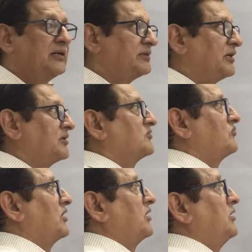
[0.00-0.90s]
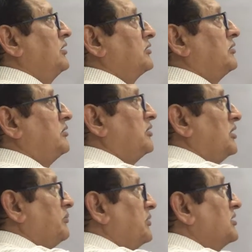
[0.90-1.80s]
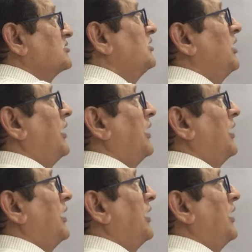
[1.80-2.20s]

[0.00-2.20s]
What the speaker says: That is why the name is